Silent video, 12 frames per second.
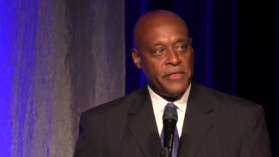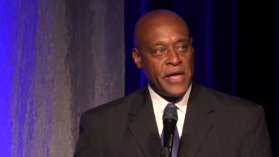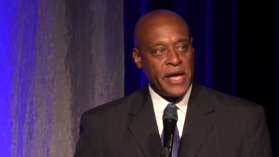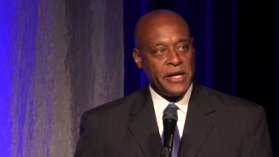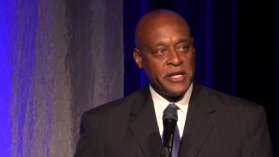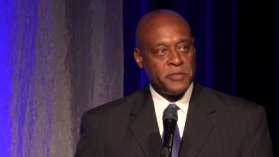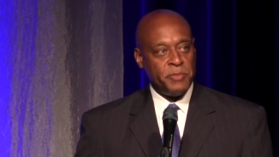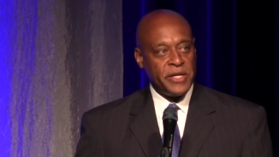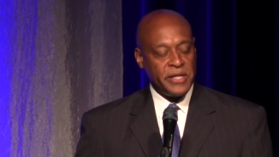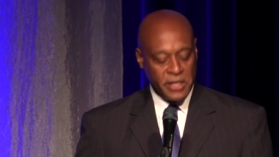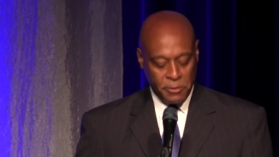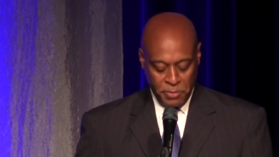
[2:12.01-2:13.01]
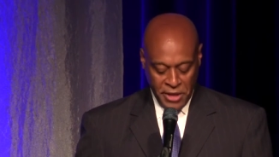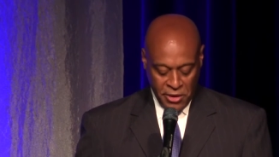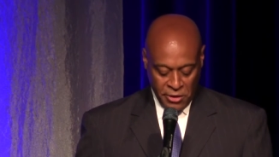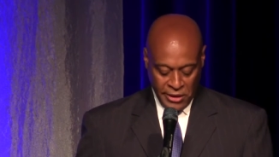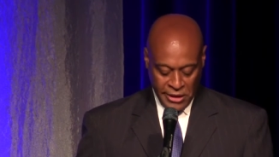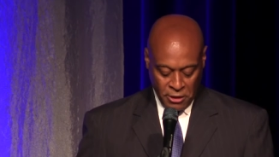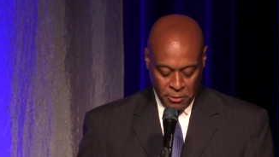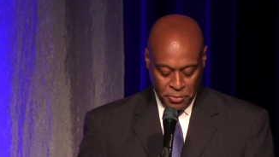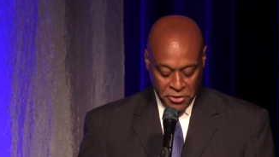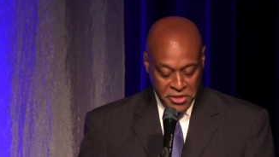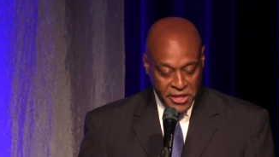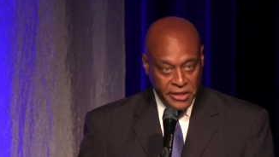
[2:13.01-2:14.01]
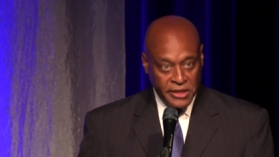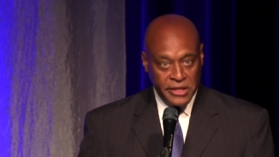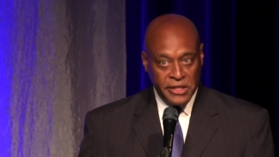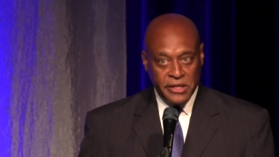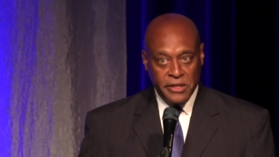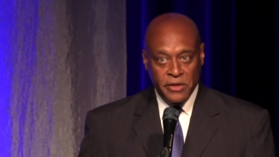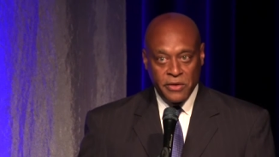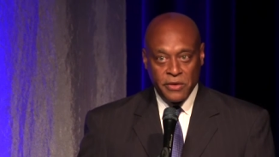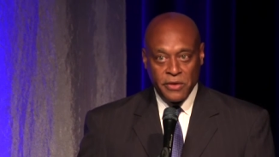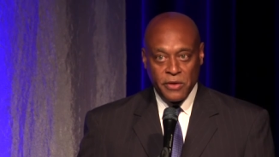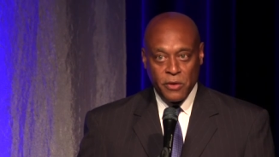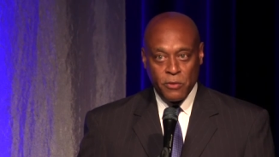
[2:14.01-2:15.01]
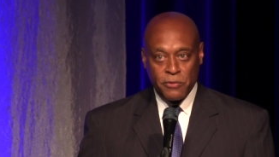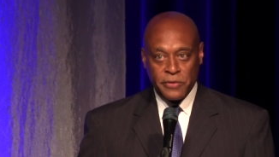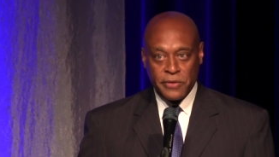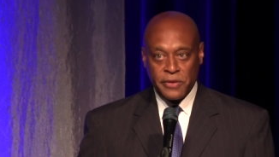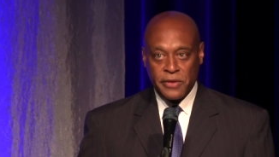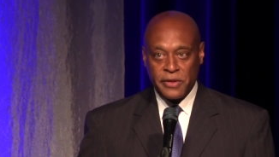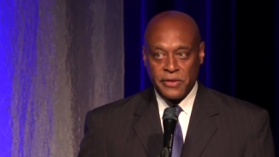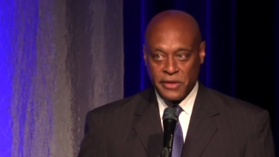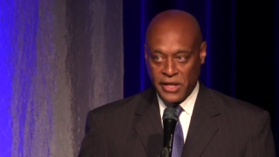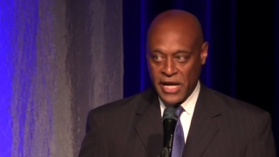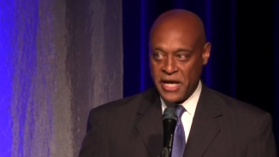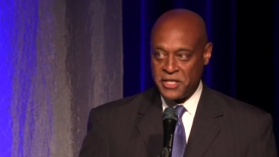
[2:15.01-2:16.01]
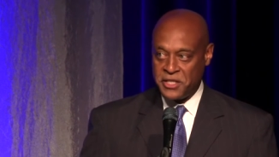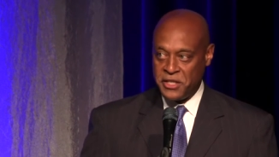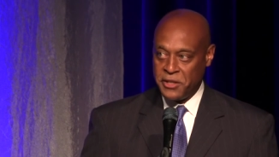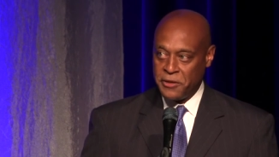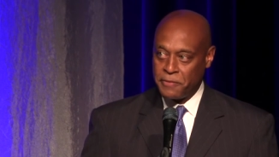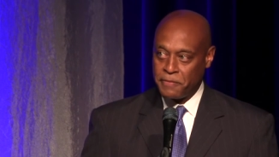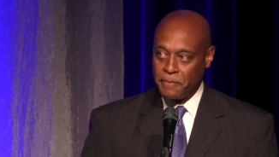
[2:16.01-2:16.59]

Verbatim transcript: that has been unparalleled, particularly over the last year.